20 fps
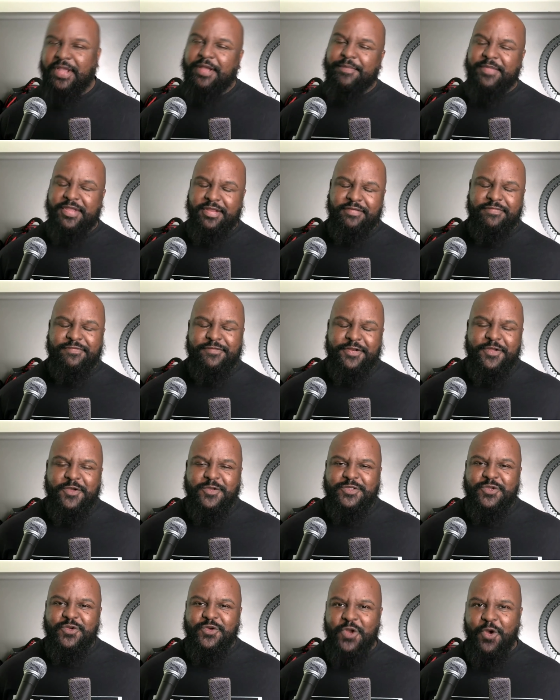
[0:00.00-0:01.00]
I mean, for
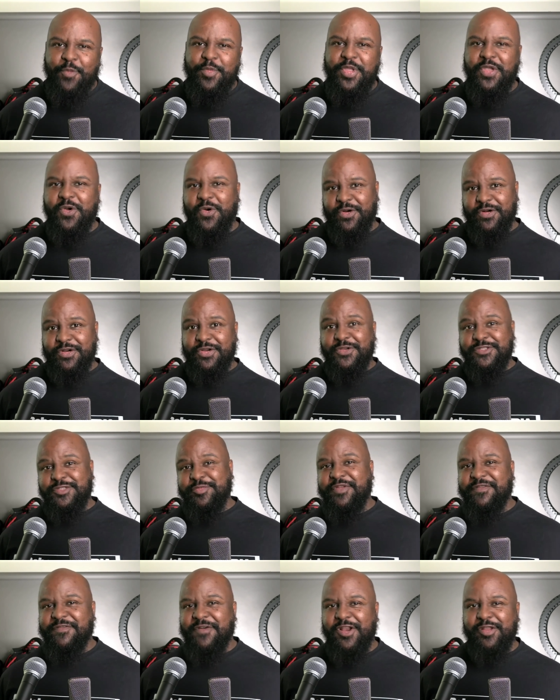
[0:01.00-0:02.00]
those who know me or those
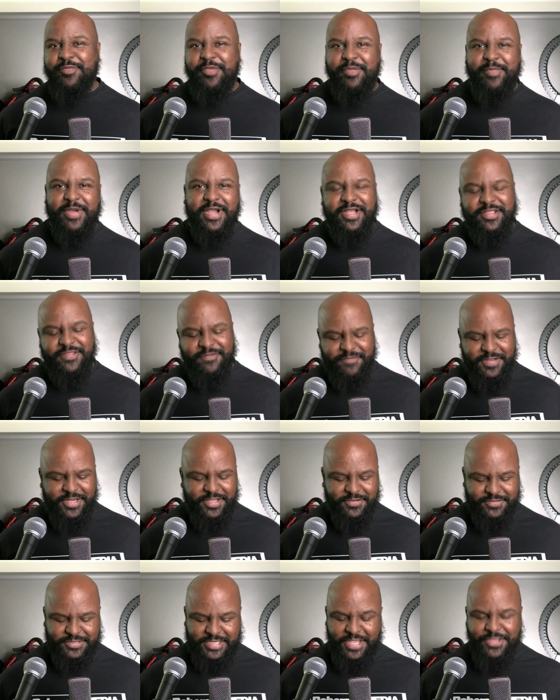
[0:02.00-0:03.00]
who've been following me in my other
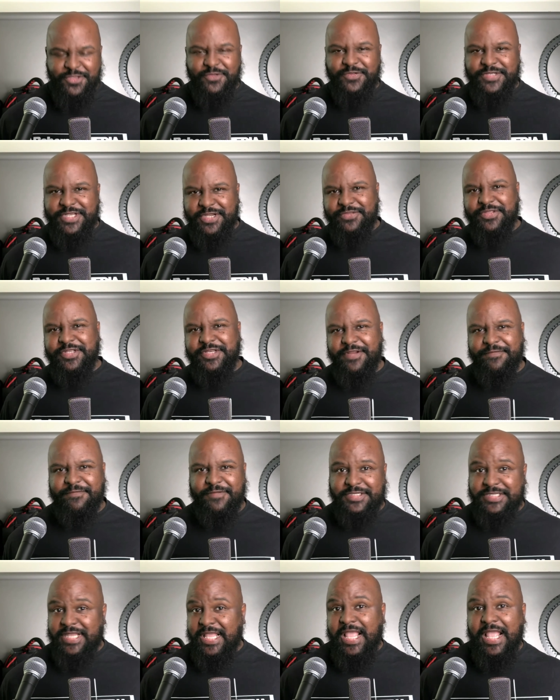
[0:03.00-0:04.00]
videos, can you tell the
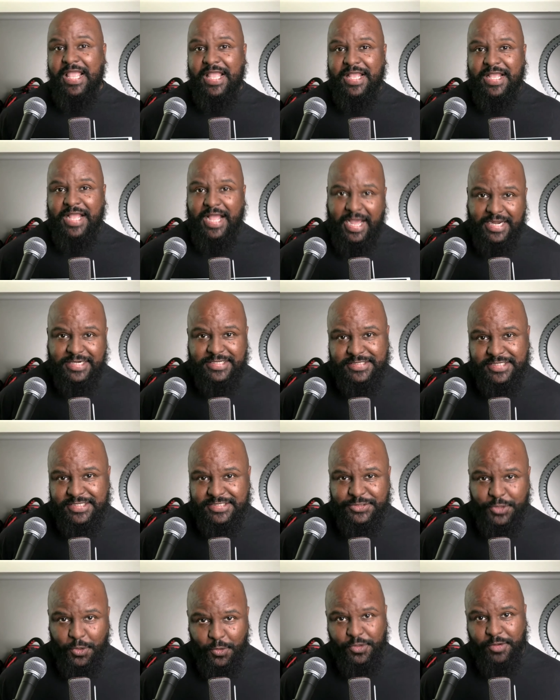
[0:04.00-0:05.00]
difference? How does
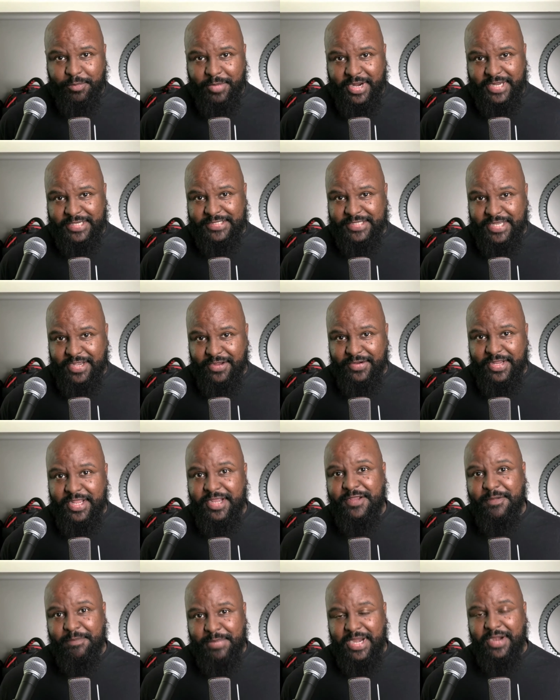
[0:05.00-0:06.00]
this Tonor mic sound
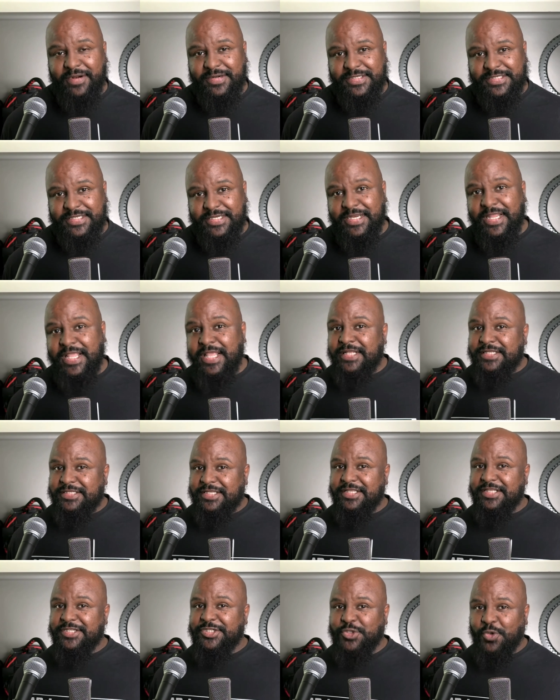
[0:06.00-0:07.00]
in comparison
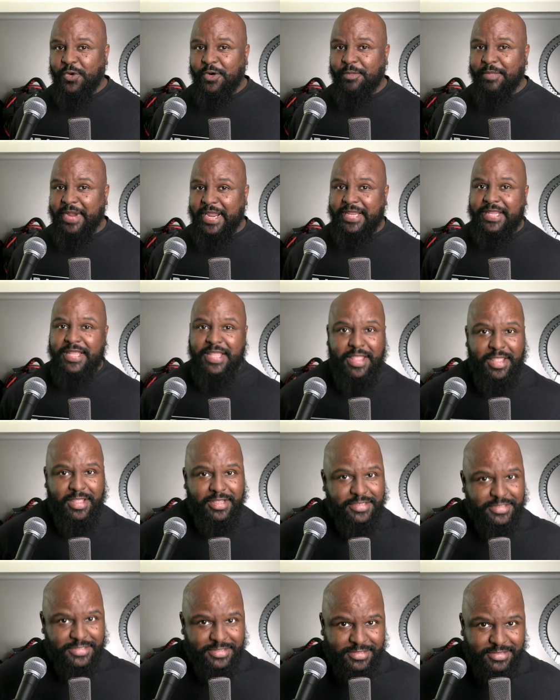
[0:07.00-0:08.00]
to the Shure mic?
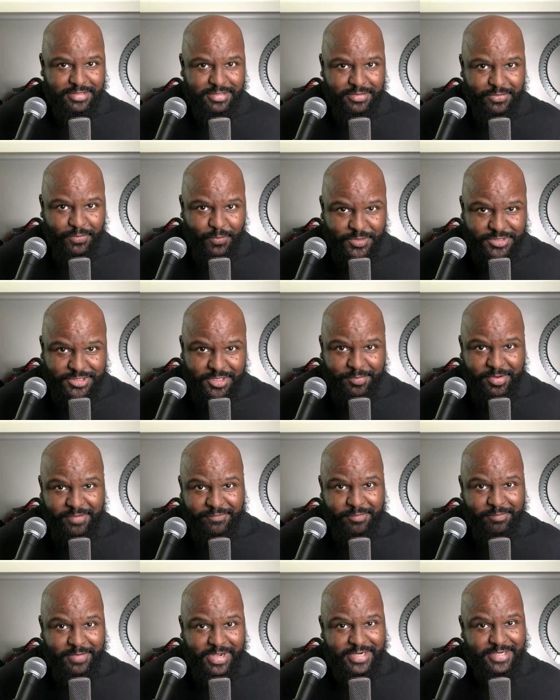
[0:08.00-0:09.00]
What's up,
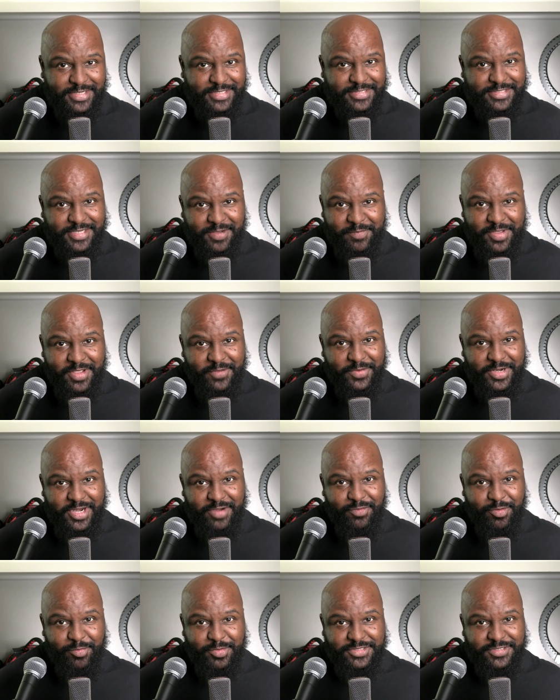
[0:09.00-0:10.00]
everybody? It's Ahmed with
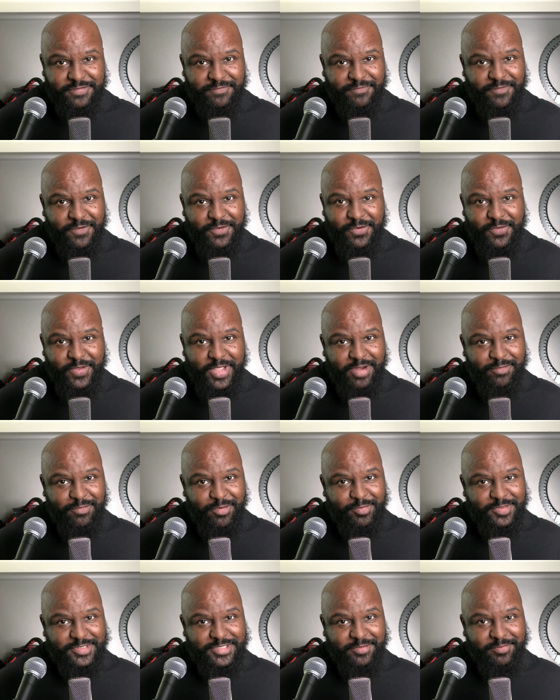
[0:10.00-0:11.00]
A. Roberson Photo, A.
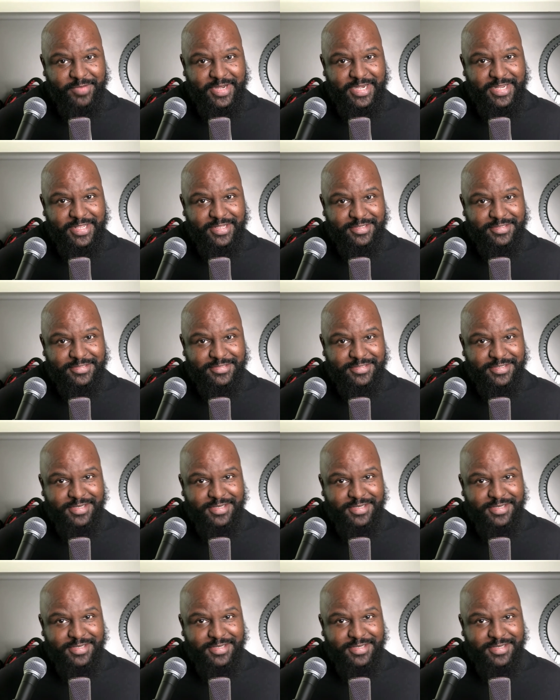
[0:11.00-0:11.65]
Roberson Media.